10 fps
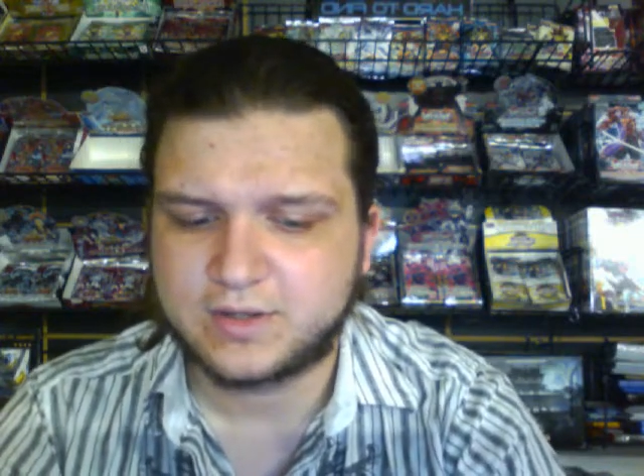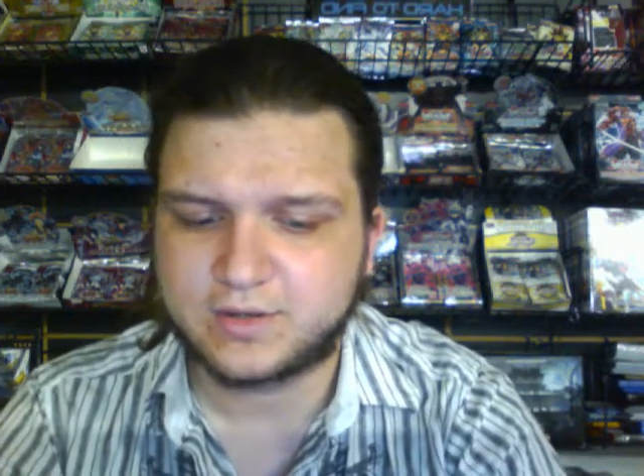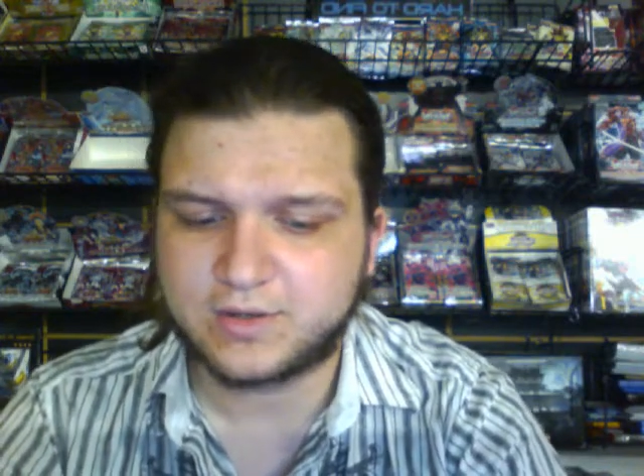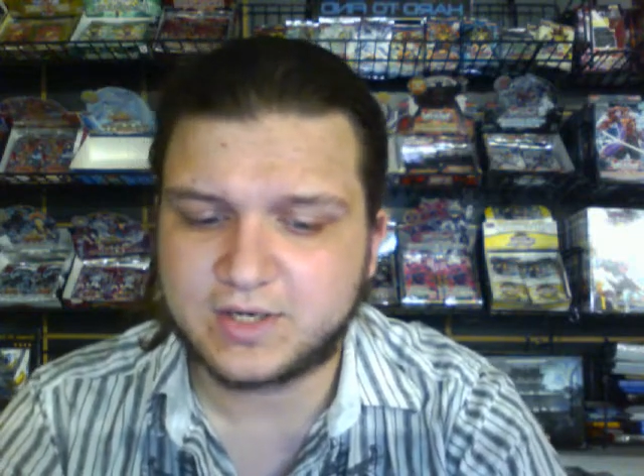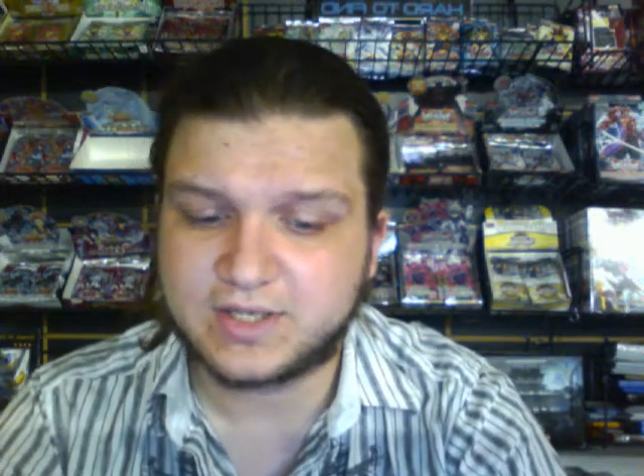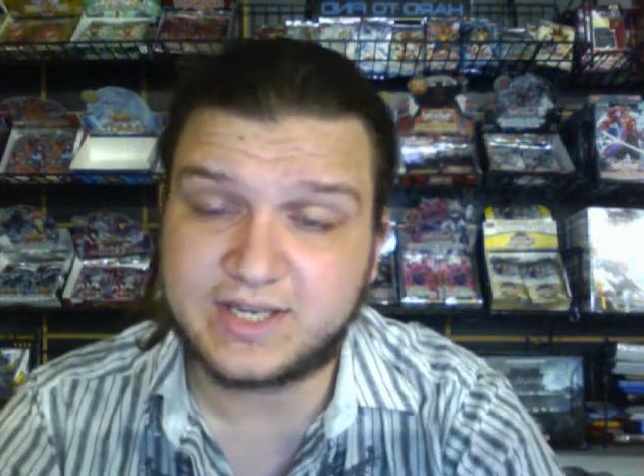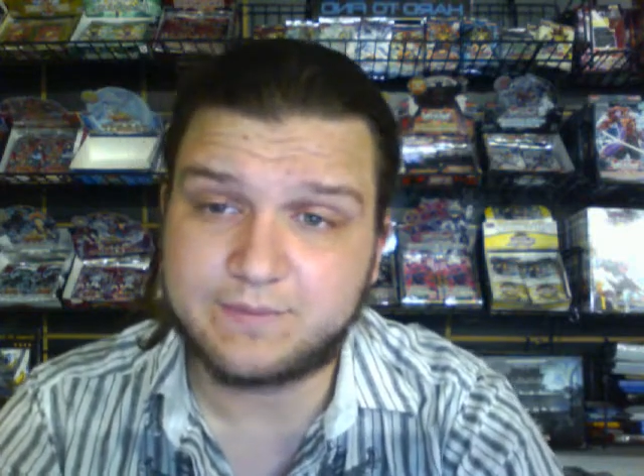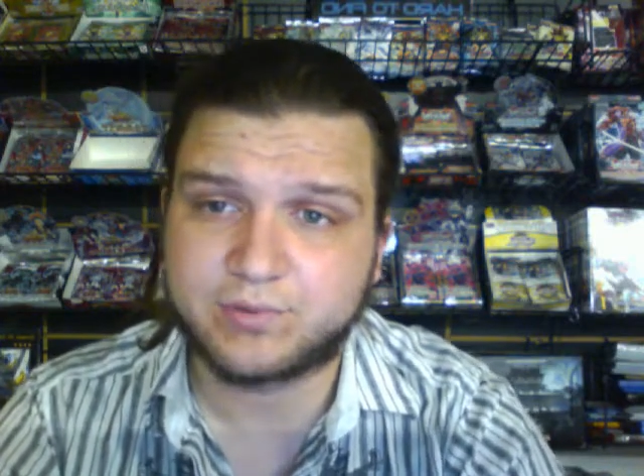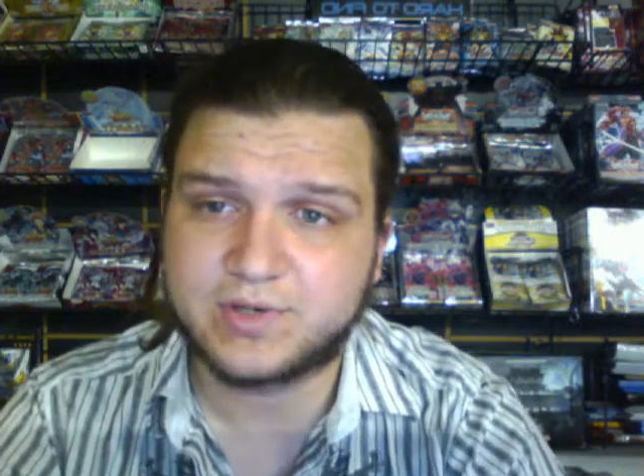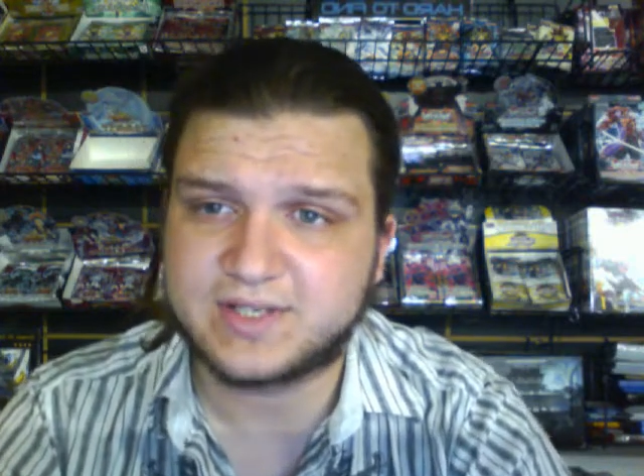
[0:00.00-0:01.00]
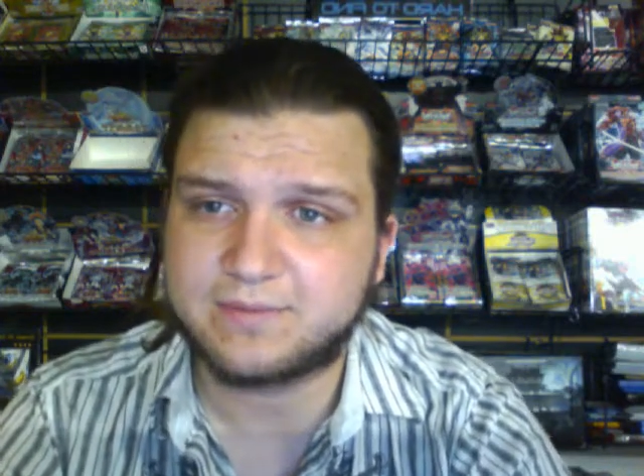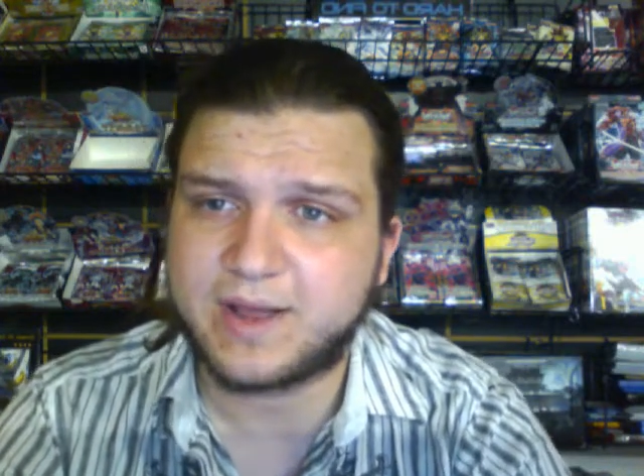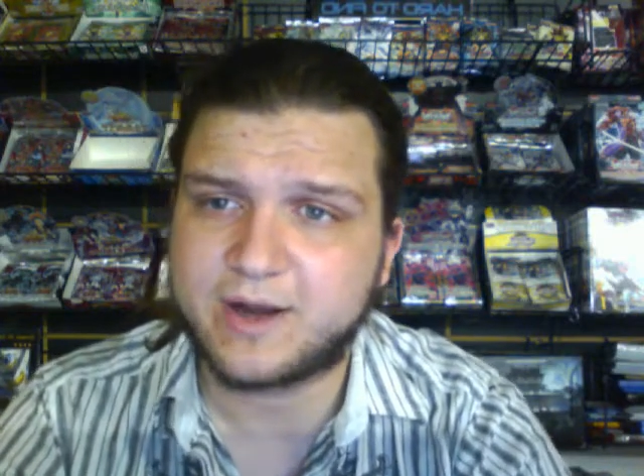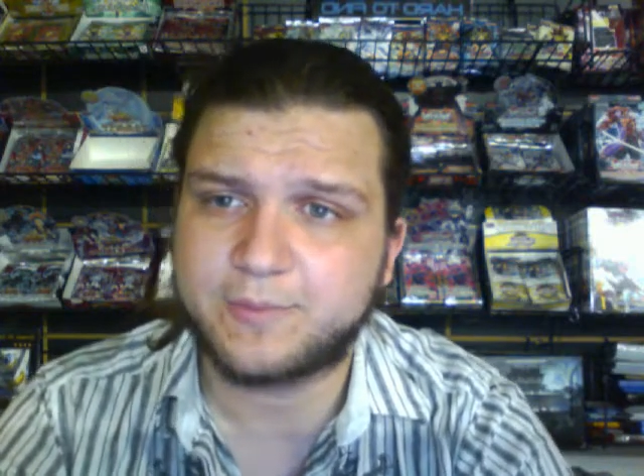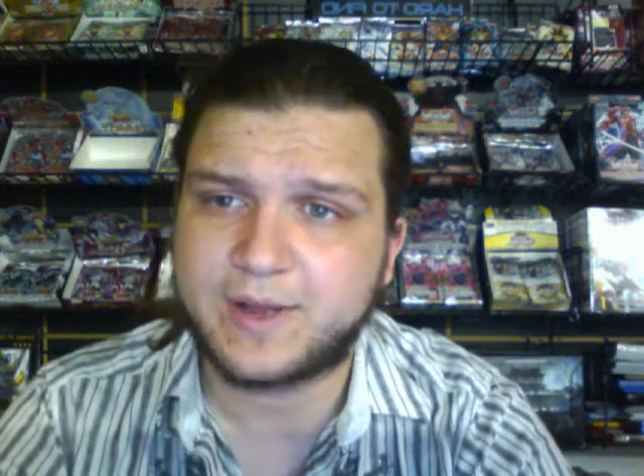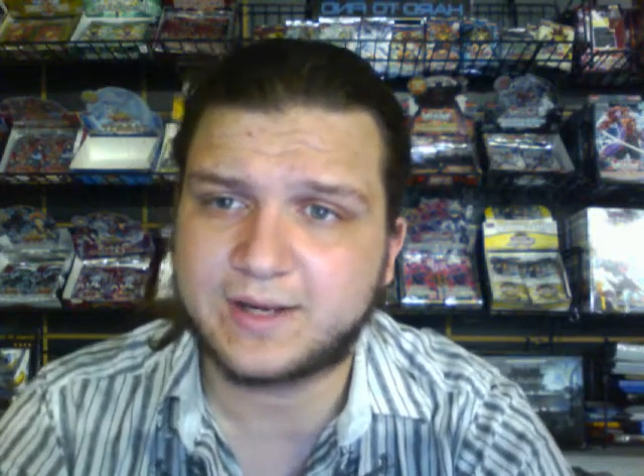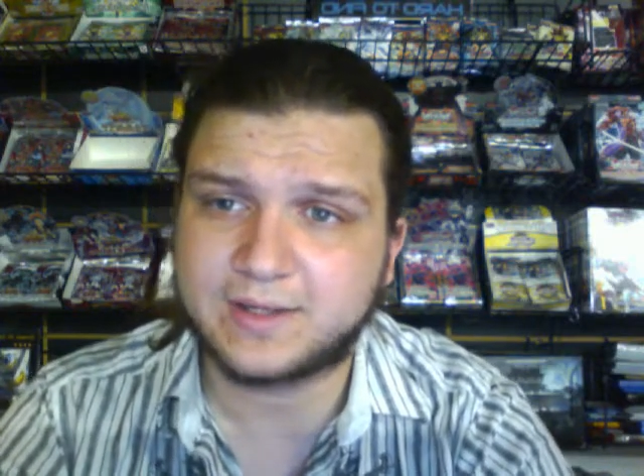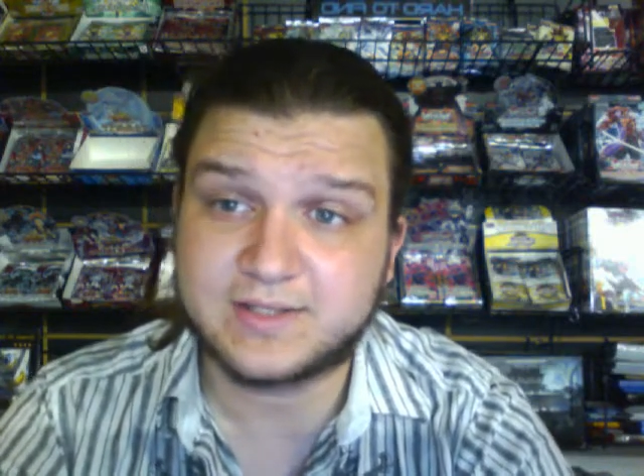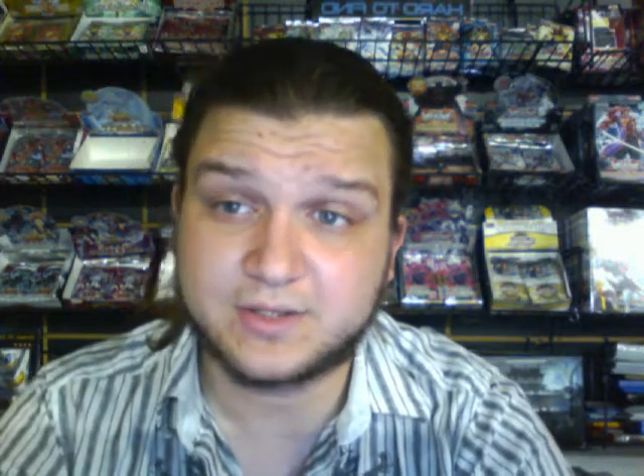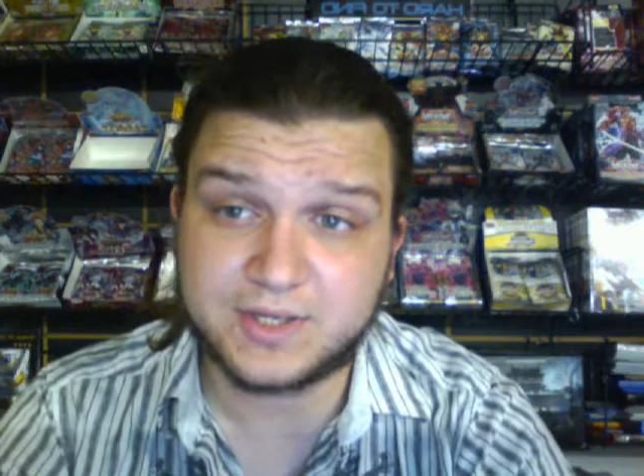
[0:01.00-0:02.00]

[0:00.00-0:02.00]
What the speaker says: They're going to keep printing Battle Pack until